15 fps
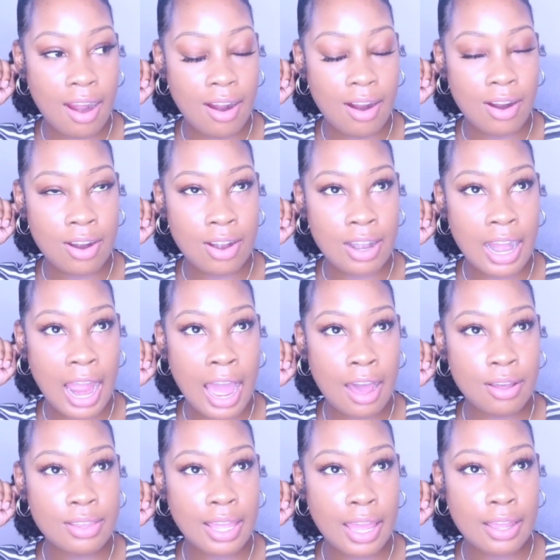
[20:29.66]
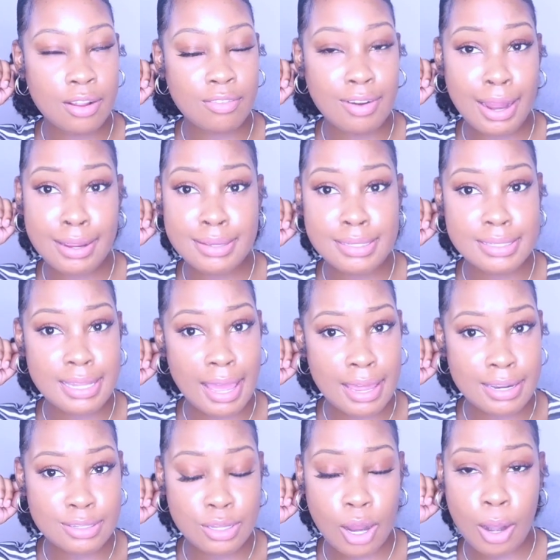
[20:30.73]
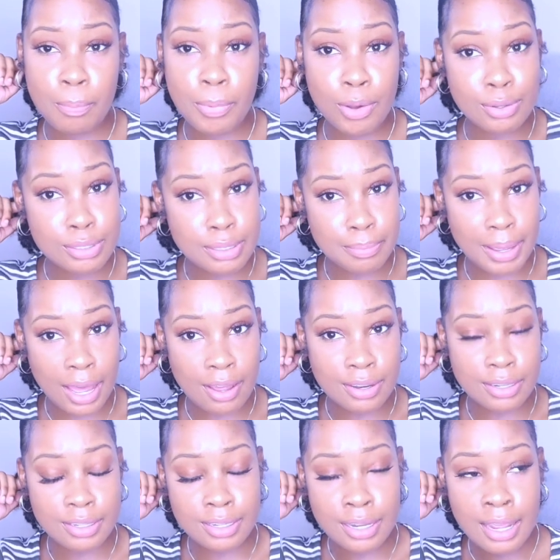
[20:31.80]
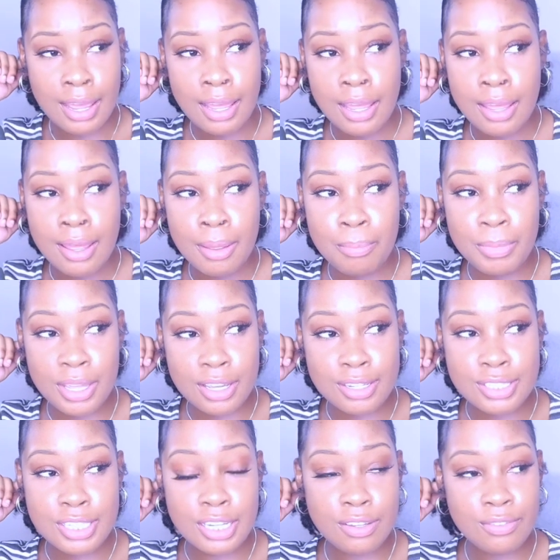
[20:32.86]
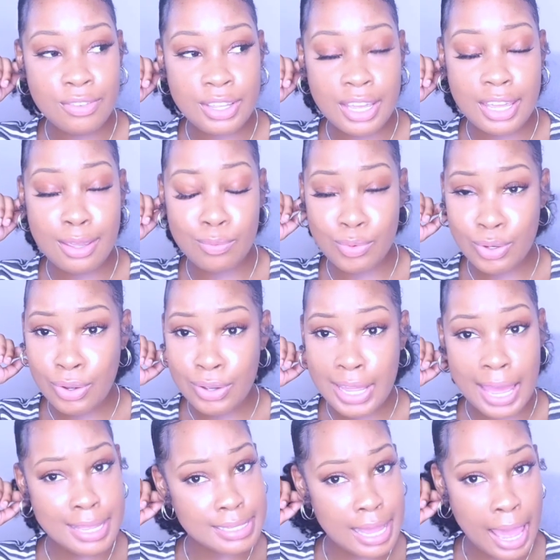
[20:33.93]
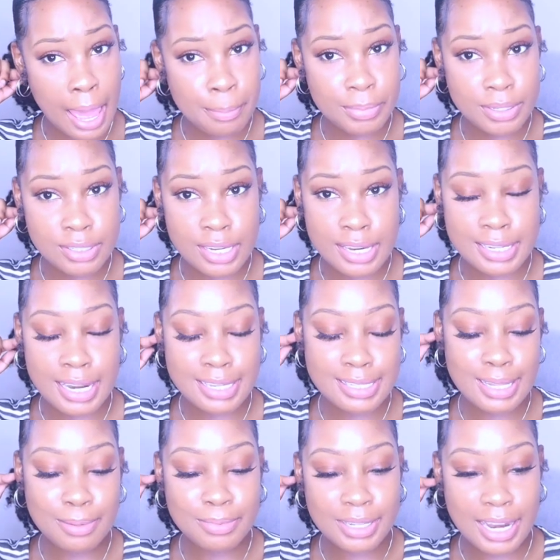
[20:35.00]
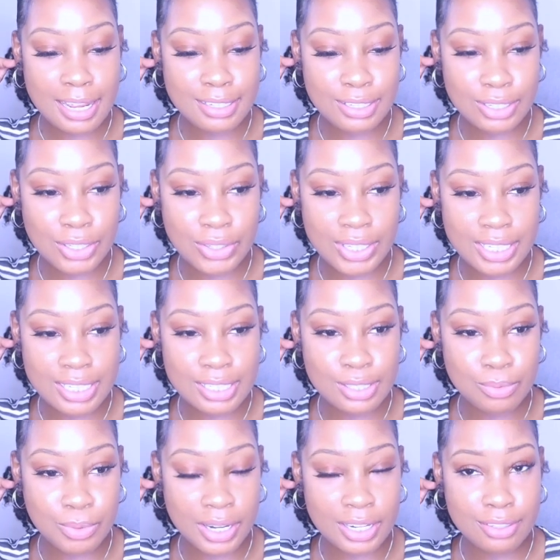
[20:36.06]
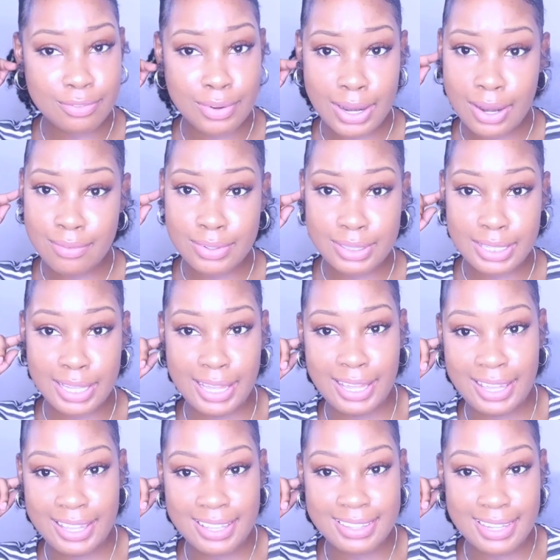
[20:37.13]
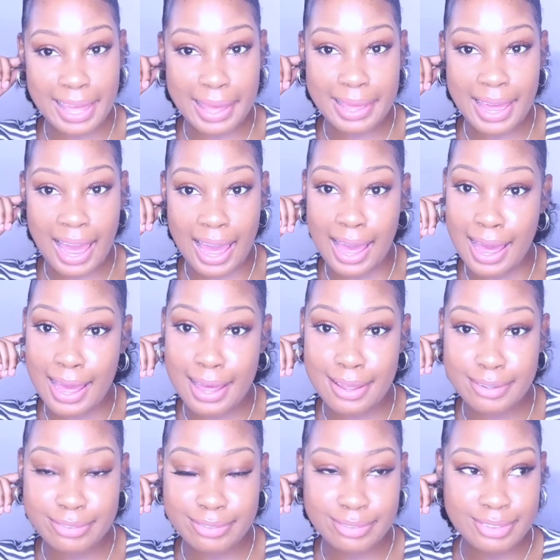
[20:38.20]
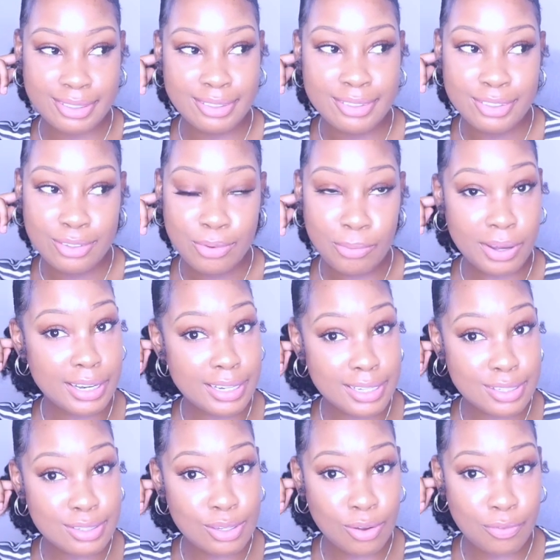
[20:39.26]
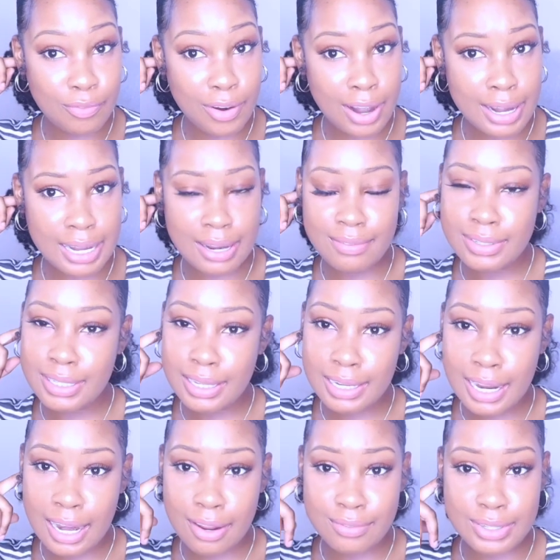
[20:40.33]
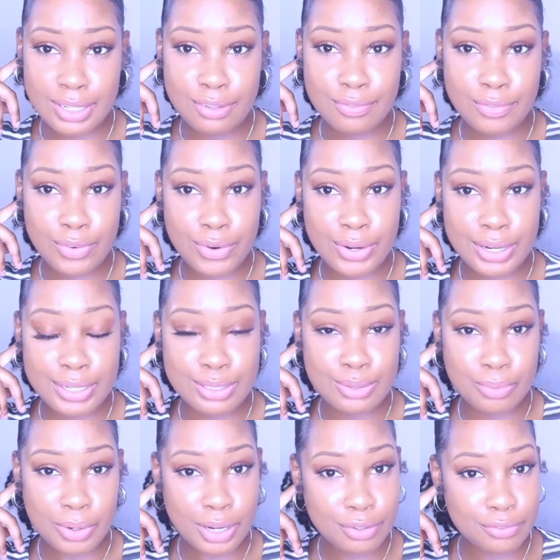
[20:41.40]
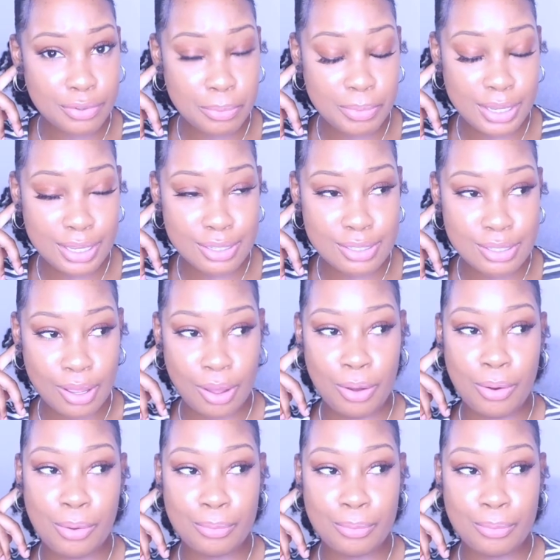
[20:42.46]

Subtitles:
or I'll like write a status or post about it, me achieving it even though it hasn't happened yet. That's something I do, and it's worked for everything that I've wanted so far, and everything that I've bid for, it's worked for me. So